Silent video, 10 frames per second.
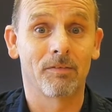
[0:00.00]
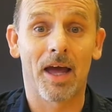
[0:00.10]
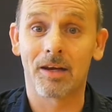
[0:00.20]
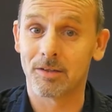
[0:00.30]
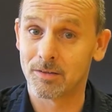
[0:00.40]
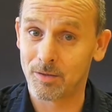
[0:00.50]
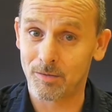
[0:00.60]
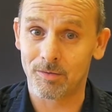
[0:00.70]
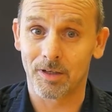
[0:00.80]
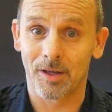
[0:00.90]
That is
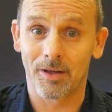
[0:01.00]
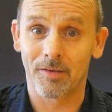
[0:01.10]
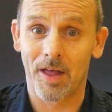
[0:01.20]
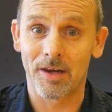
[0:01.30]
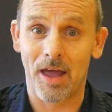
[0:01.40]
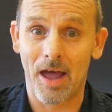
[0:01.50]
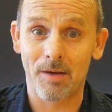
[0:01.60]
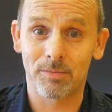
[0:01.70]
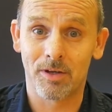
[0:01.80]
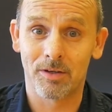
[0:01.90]
certainly an
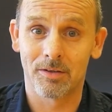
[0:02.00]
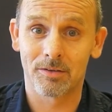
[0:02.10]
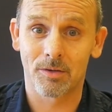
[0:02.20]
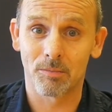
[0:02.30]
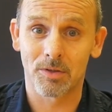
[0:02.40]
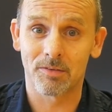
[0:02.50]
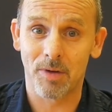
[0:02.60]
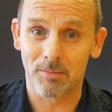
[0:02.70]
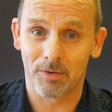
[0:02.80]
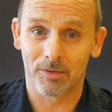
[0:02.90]
apt description of
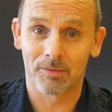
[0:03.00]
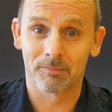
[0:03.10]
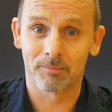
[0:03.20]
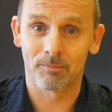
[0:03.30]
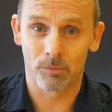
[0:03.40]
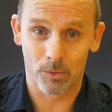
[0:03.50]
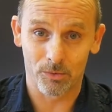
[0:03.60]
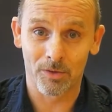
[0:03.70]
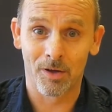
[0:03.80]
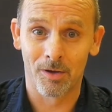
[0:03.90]
my mother,
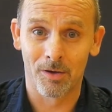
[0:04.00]
Ruth,